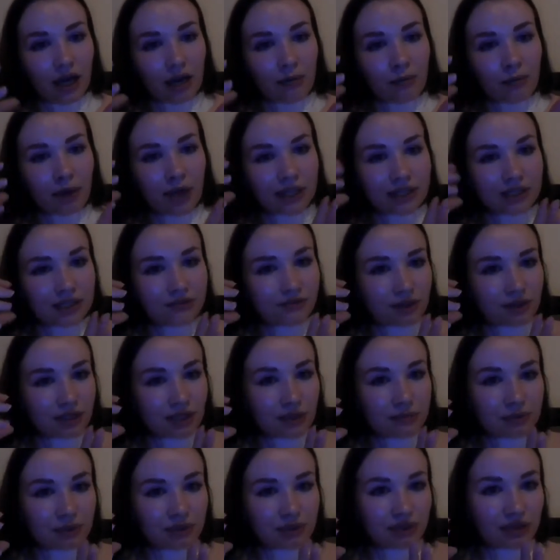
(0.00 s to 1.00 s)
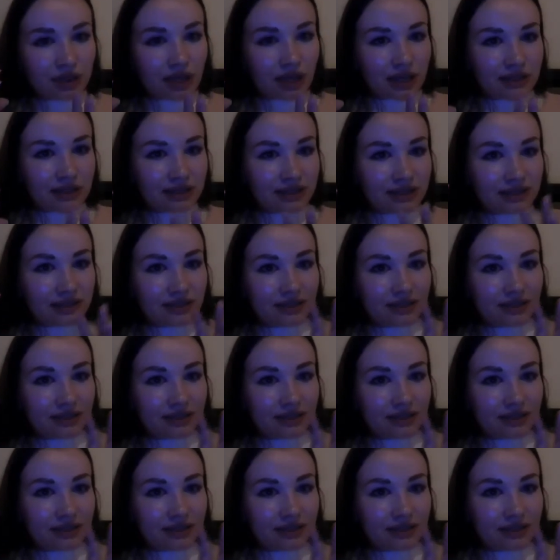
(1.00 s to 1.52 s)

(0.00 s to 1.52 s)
By developing that